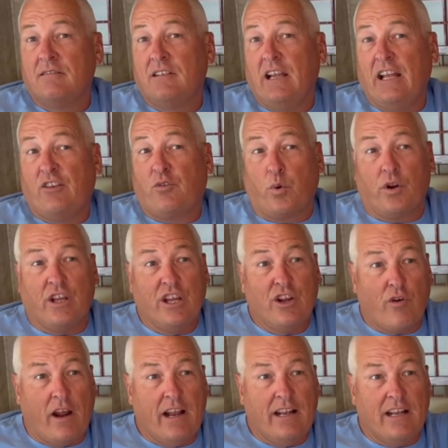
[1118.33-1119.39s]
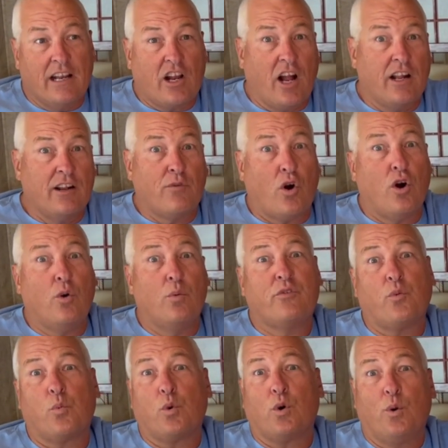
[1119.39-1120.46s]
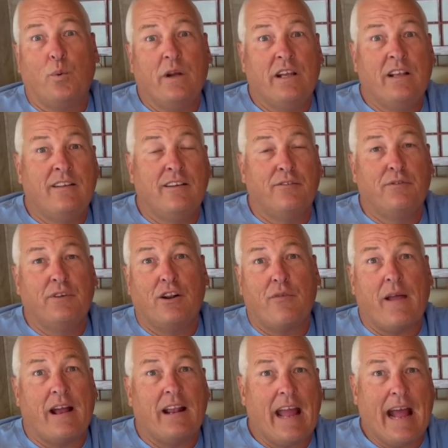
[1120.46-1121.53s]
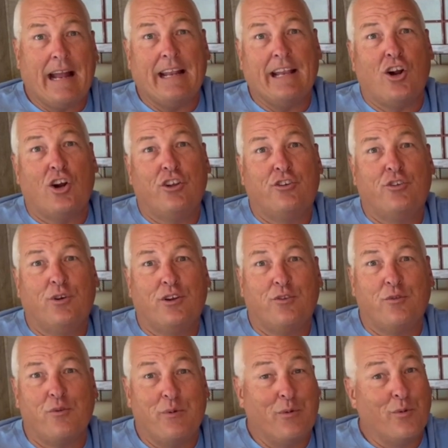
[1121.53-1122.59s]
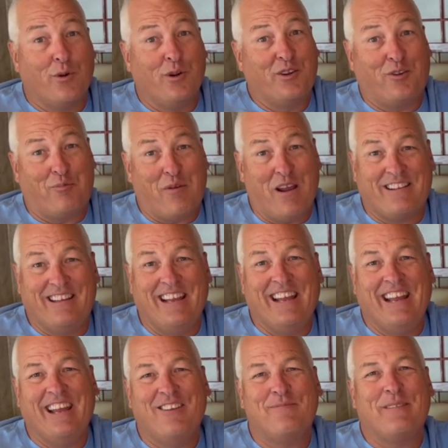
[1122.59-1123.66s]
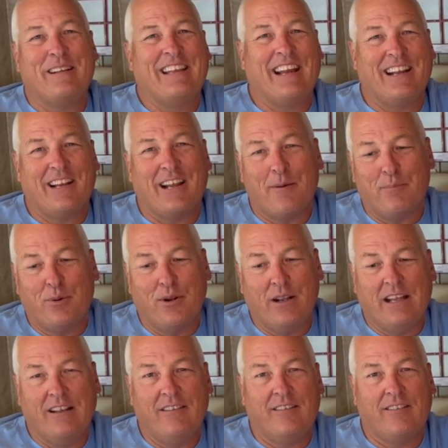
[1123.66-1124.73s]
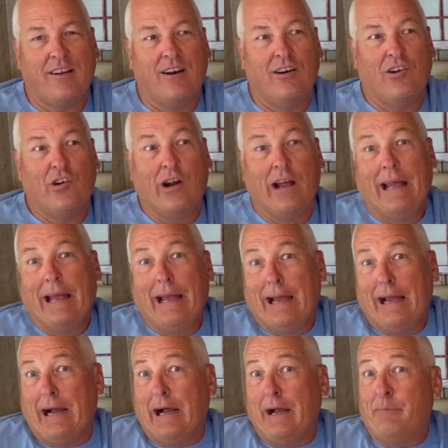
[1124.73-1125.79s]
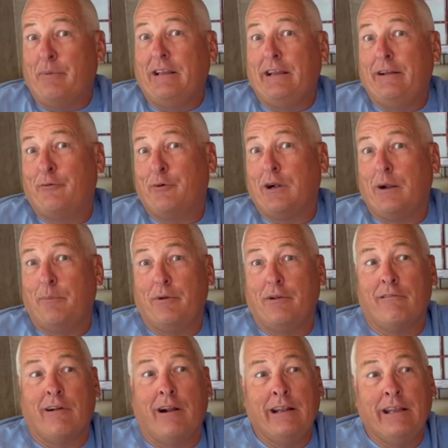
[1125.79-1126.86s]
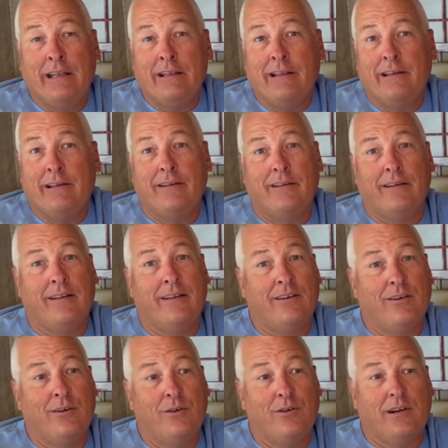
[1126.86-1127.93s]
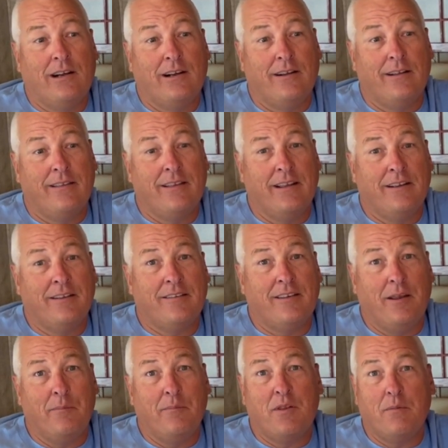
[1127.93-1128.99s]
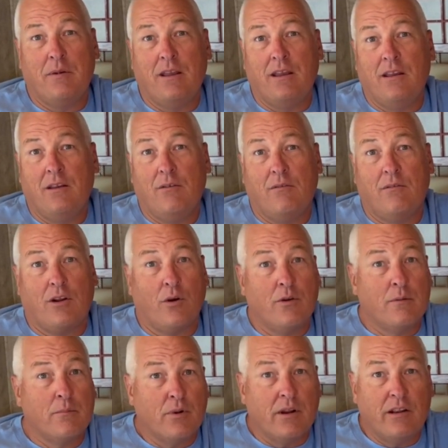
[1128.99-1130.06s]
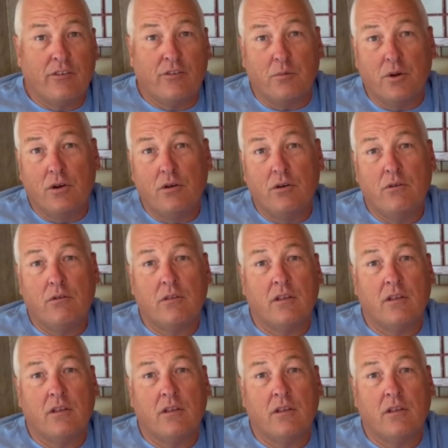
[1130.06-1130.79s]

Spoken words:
it's working great. It kind of all was a whirlwind of, you know, that adding on to us when we weren't expecting it, but that got put in. So I believe we're up and running. You know, things seem to be going pretty smooth.